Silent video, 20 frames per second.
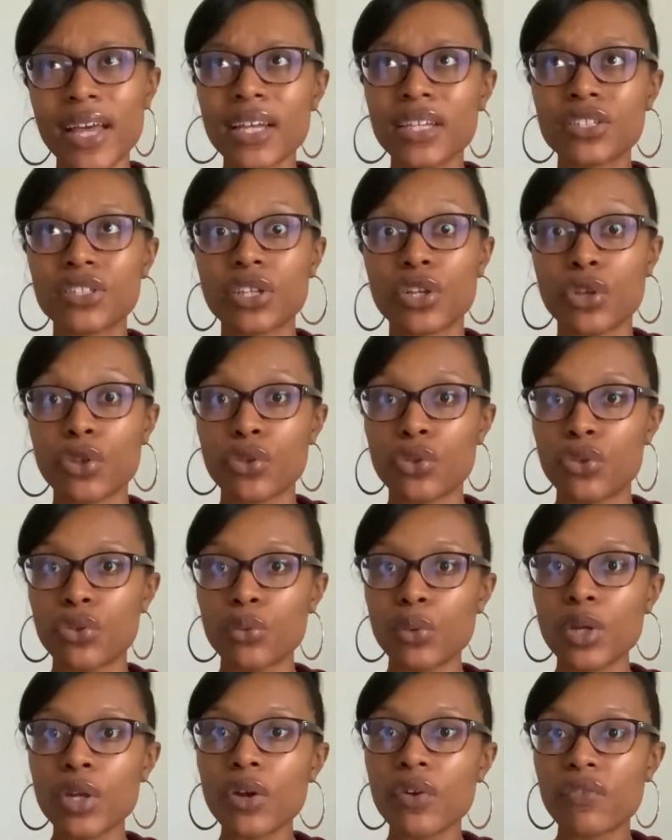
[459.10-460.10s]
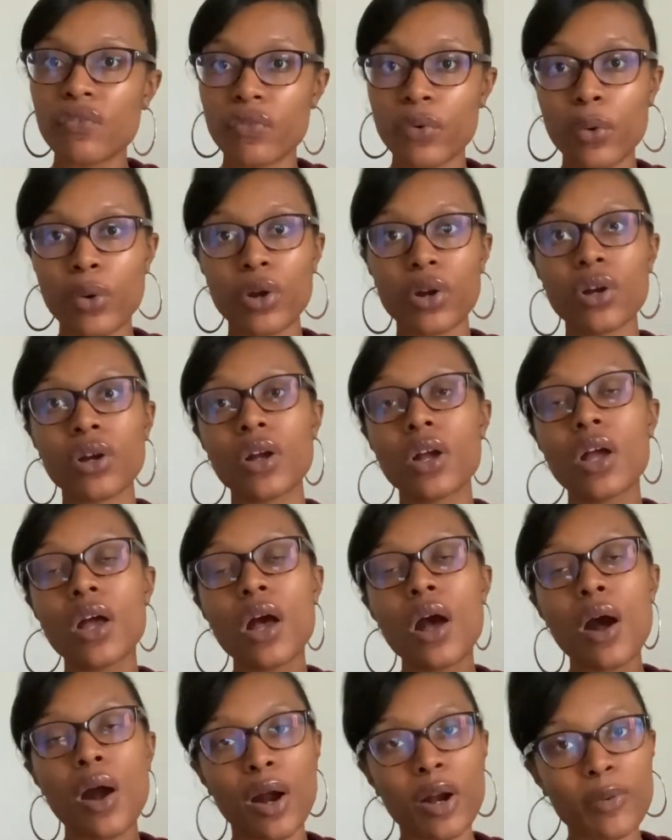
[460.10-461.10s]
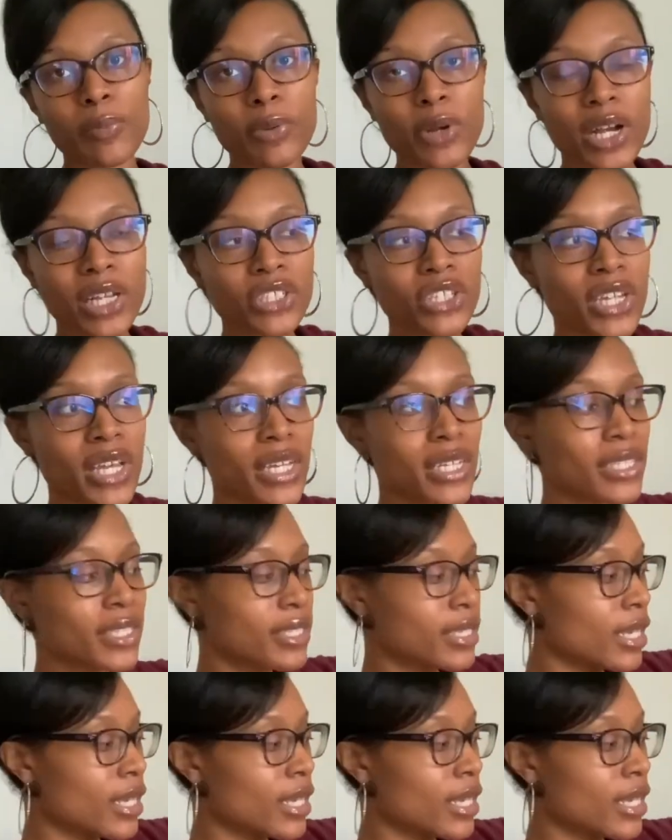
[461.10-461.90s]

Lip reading: like 3 or 4 art projects.